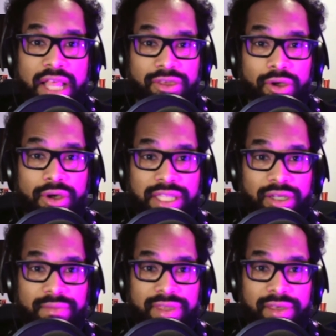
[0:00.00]
So in
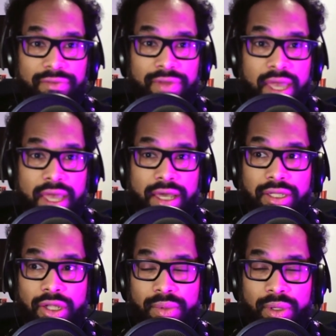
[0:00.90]
terms of
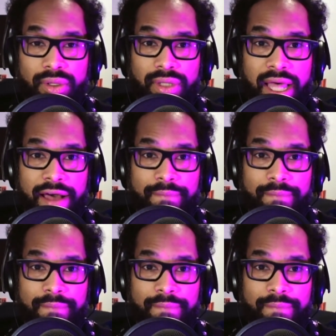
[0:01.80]
global,